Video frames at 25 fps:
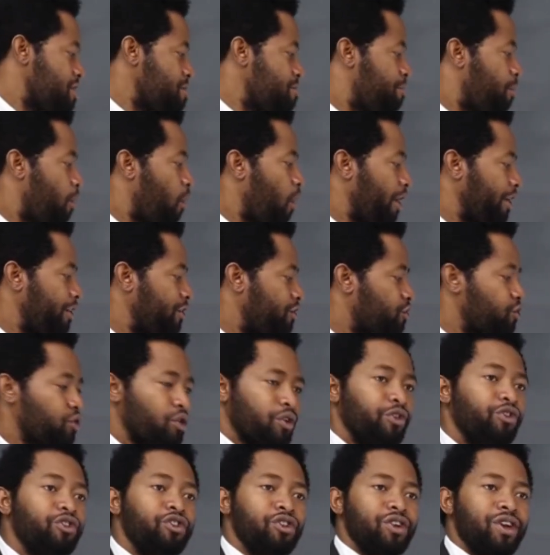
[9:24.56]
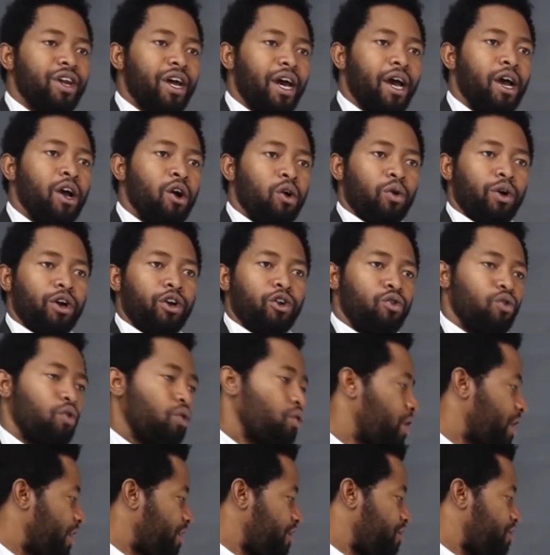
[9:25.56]
points to consider when you
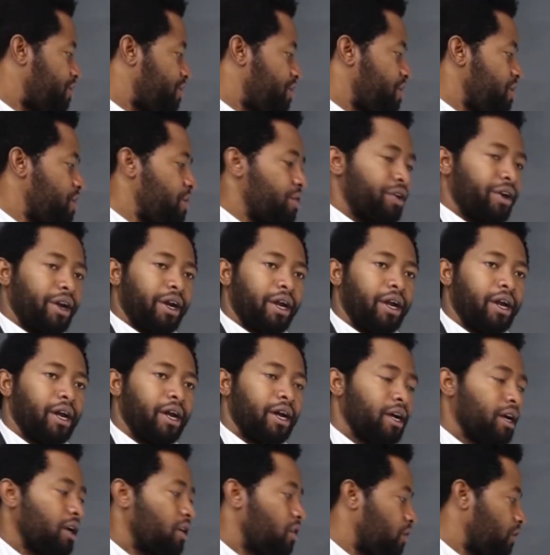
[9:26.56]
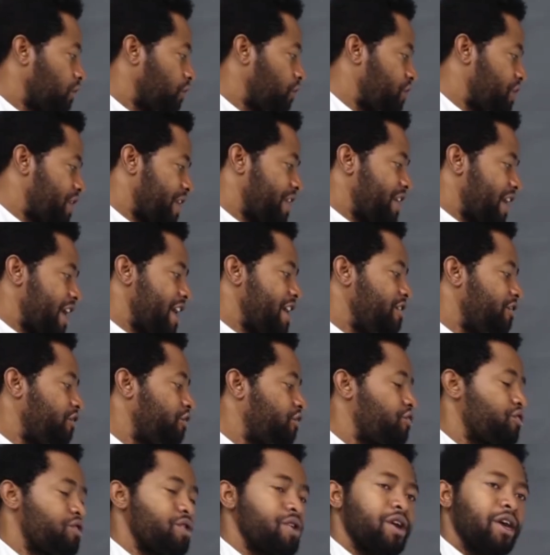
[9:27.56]
look at a theory. Consider the
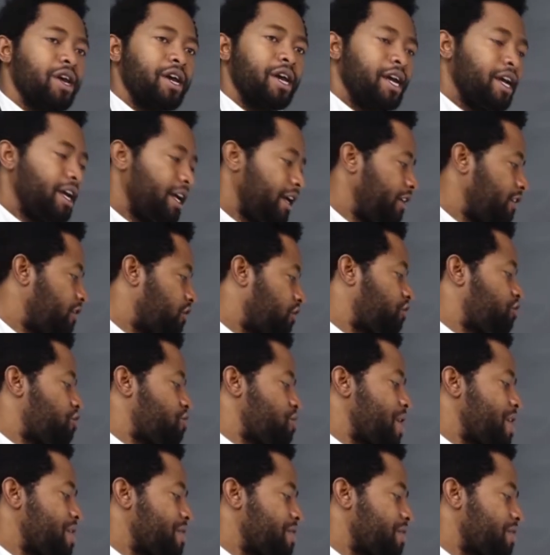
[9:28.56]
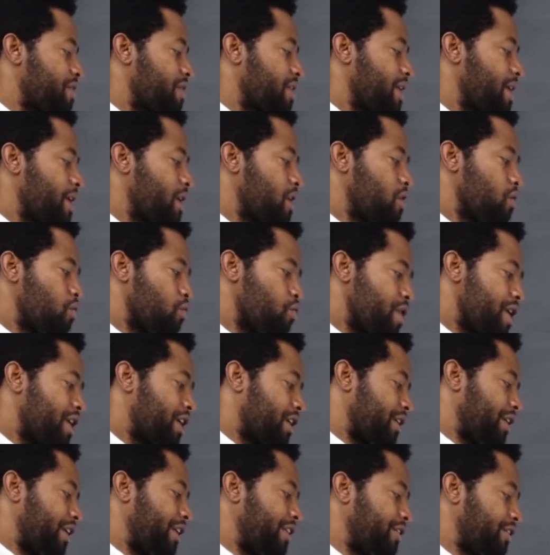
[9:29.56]
history, its strength,
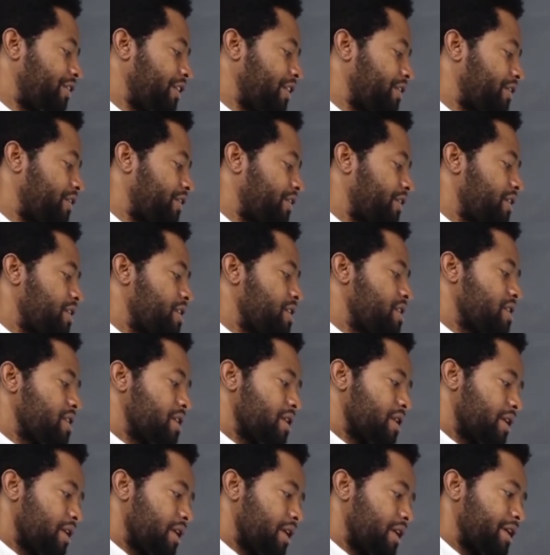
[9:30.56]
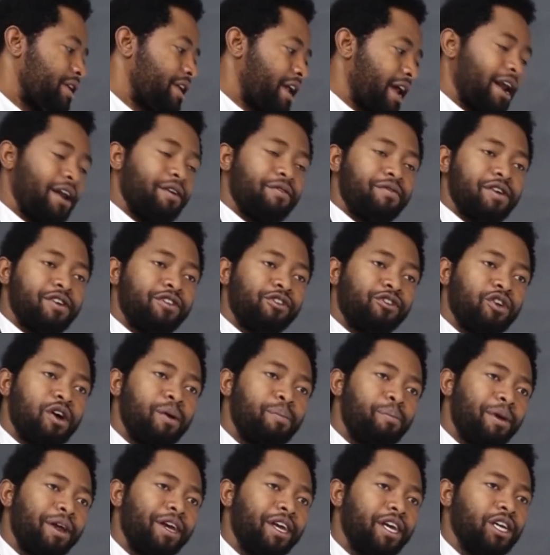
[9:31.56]
weaknesses, relevance or
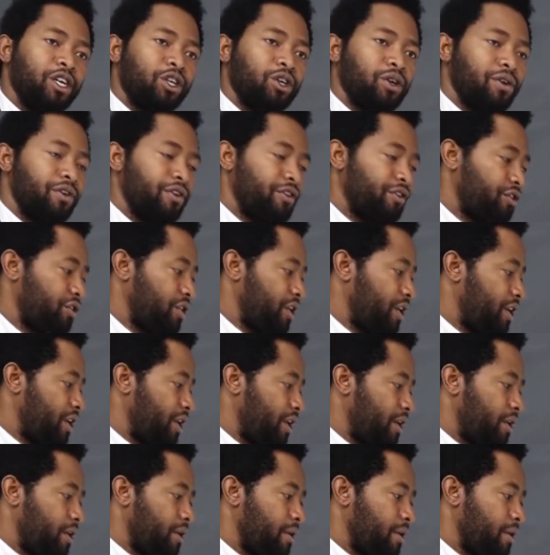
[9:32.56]
application in your study.